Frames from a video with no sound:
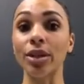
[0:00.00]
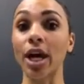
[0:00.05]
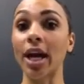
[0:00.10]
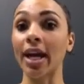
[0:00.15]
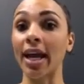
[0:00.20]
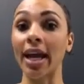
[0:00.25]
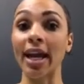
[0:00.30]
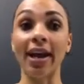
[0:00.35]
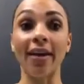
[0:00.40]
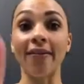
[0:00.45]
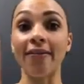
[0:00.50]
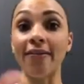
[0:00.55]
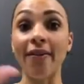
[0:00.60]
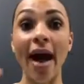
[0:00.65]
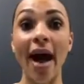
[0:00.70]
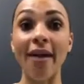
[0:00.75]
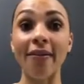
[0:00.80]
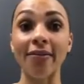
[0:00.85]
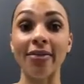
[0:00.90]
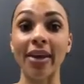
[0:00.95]
are getting
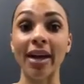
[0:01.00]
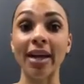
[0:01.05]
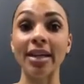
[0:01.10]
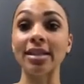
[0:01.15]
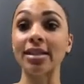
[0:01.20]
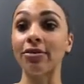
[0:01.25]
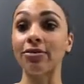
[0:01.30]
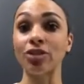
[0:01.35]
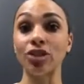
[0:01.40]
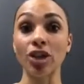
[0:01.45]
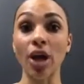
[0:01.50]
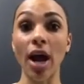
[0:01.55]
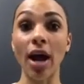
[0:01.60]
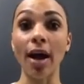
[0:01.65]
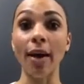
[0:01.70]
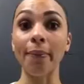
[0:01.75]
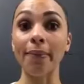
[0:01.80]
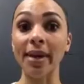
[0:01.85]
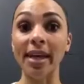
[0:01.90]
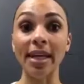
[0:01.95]
5 things of
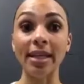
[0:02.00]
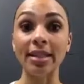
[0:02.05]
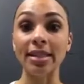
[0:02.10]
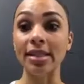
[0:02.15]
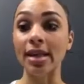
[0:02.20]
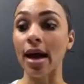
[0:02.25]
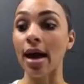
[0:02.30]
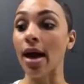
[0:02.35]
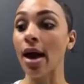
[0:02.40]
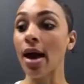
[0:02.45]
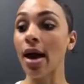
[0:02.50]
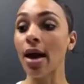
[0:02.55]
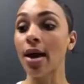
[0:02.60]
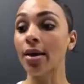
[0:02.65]
junk, pizza,